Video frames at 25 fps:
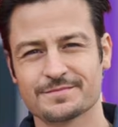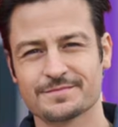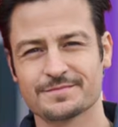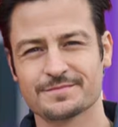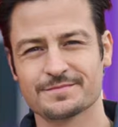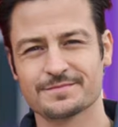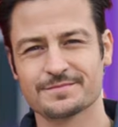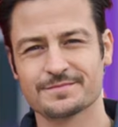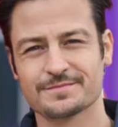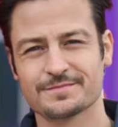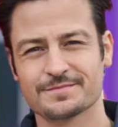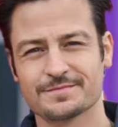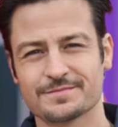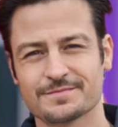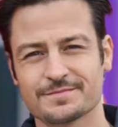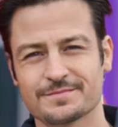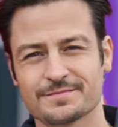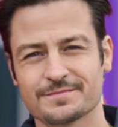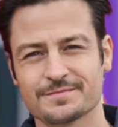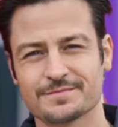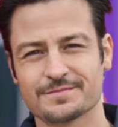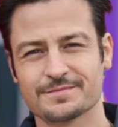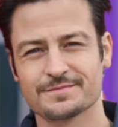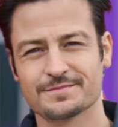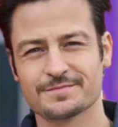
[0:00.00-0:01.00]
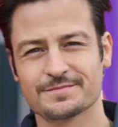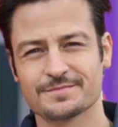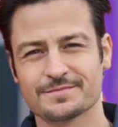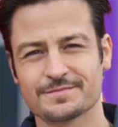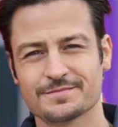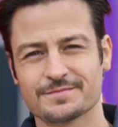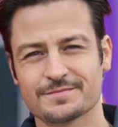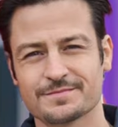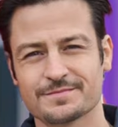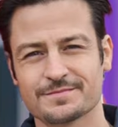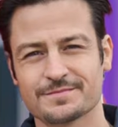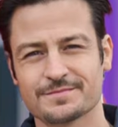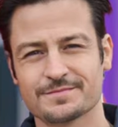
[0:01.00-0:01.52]

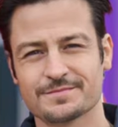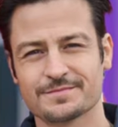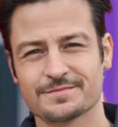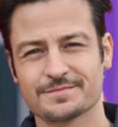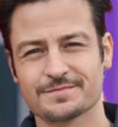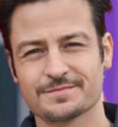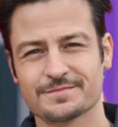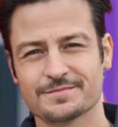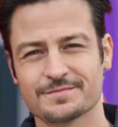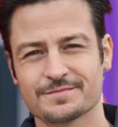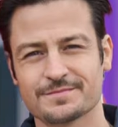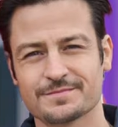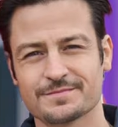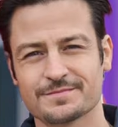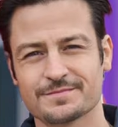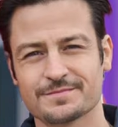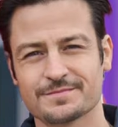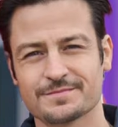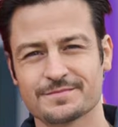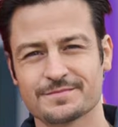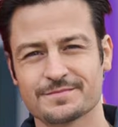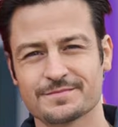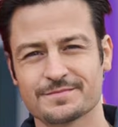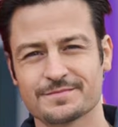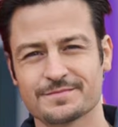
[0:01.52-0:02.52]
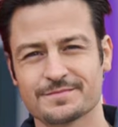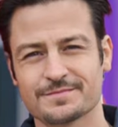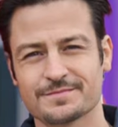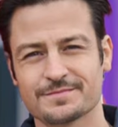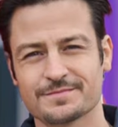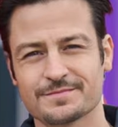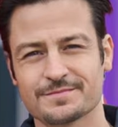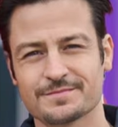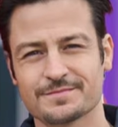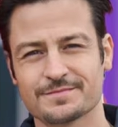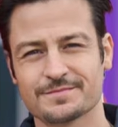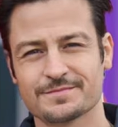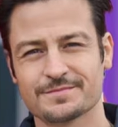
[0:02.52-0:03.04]

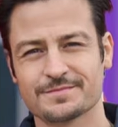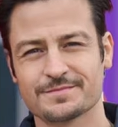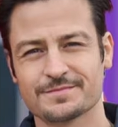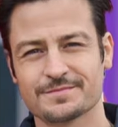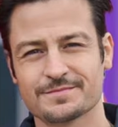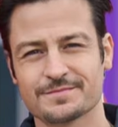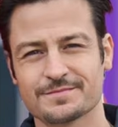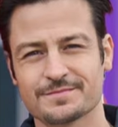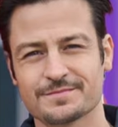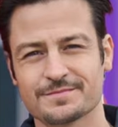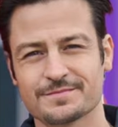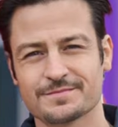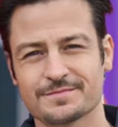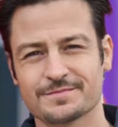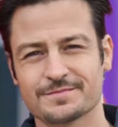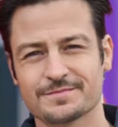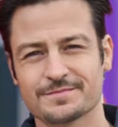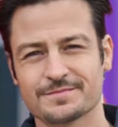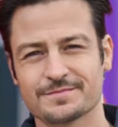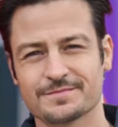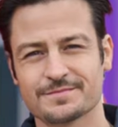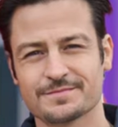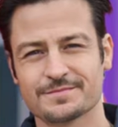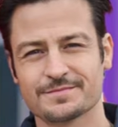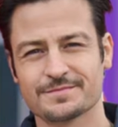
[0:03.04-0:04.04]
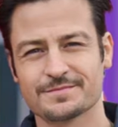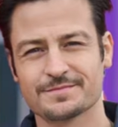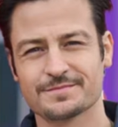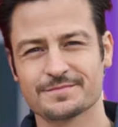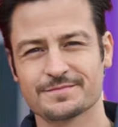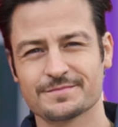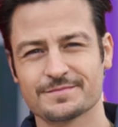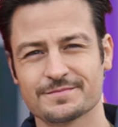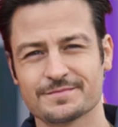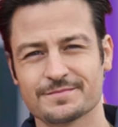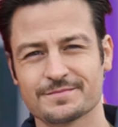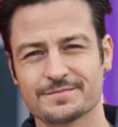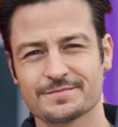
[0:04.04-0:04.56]

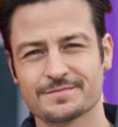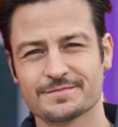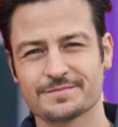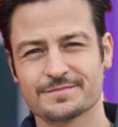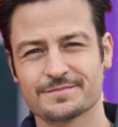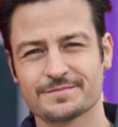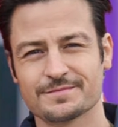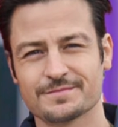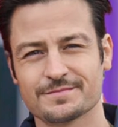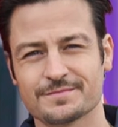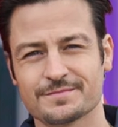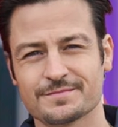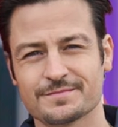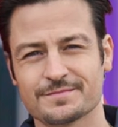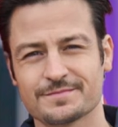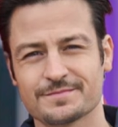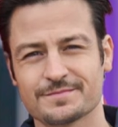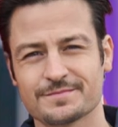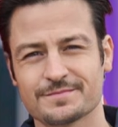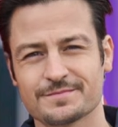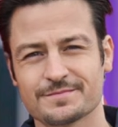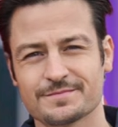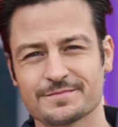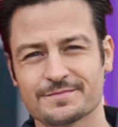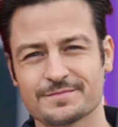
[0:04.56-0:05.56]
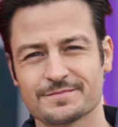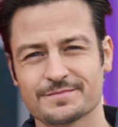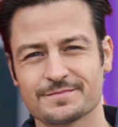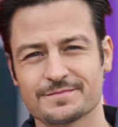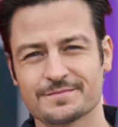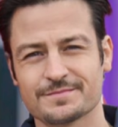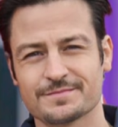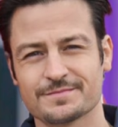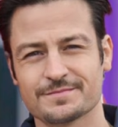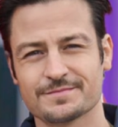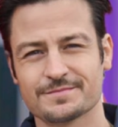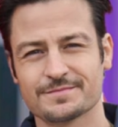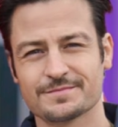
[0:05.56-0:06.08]

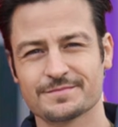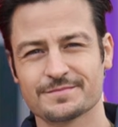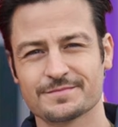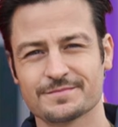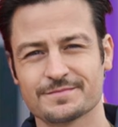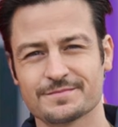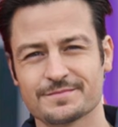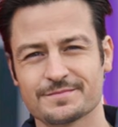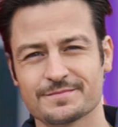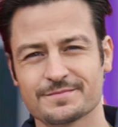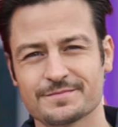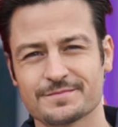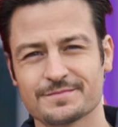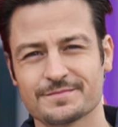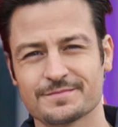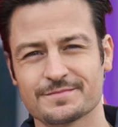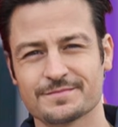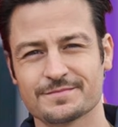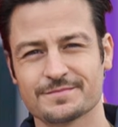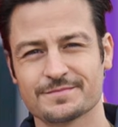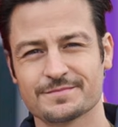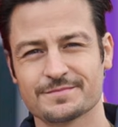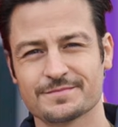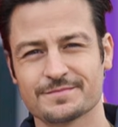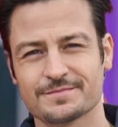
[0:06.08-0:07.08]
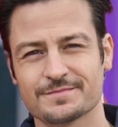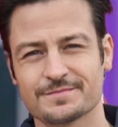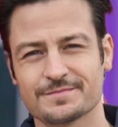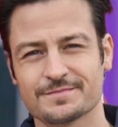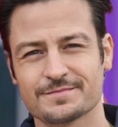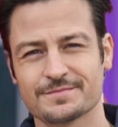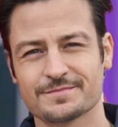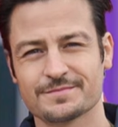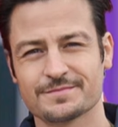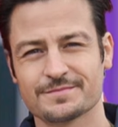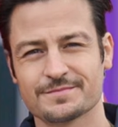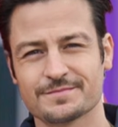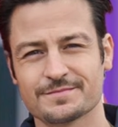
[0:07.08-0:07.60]

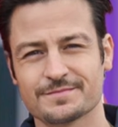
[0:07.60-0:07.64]
The person shown says nothing.